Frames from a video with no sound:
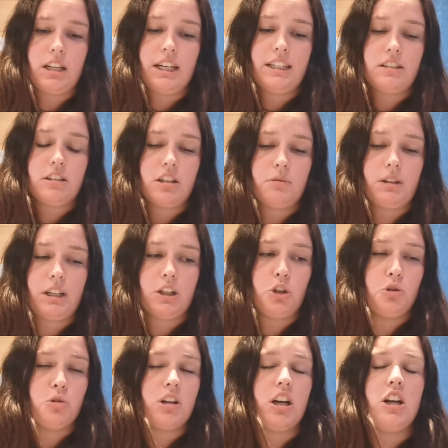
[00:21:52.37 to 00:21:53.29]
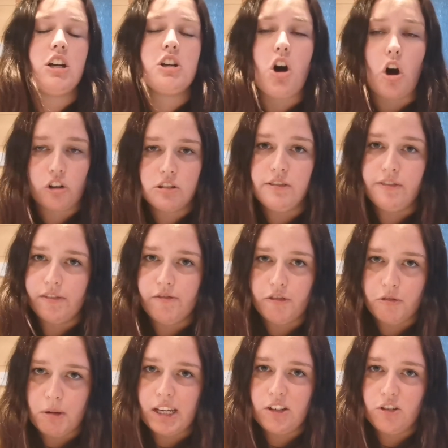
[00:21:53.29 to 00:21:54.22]
It's going to include a lot of
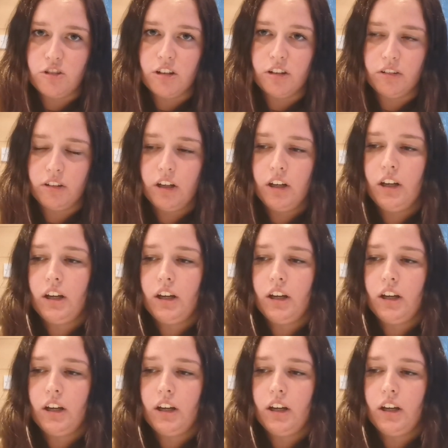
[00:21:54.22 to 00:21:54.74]
information.